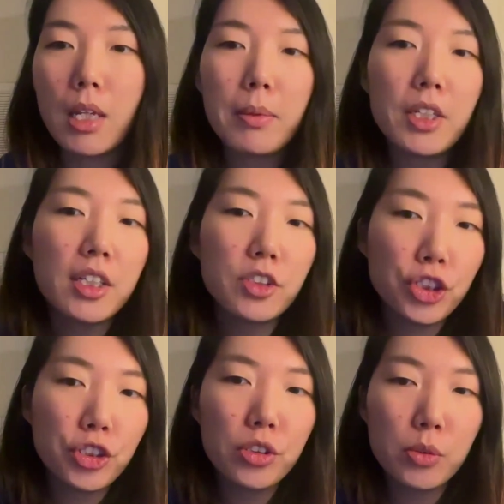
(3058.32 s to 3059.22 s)
And maybe you
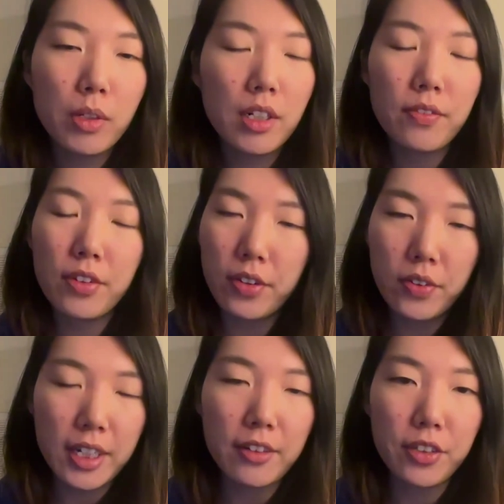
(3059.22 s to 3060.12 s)
can choose one of the
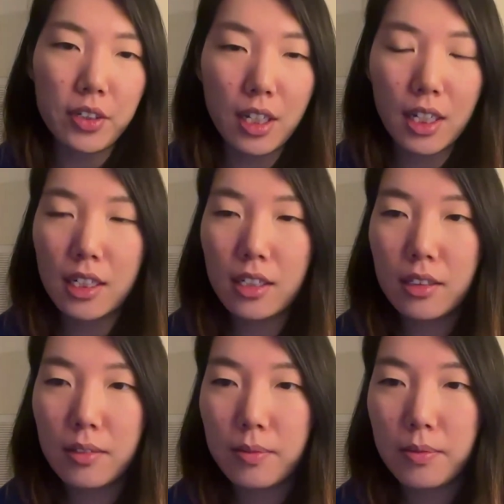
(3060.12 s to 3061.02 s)
three if you'd
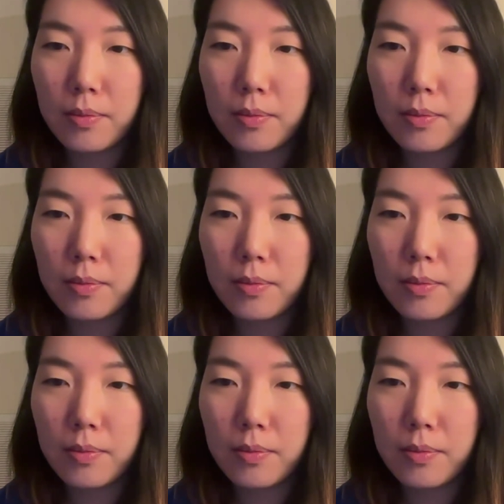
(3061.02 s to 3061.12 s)
like.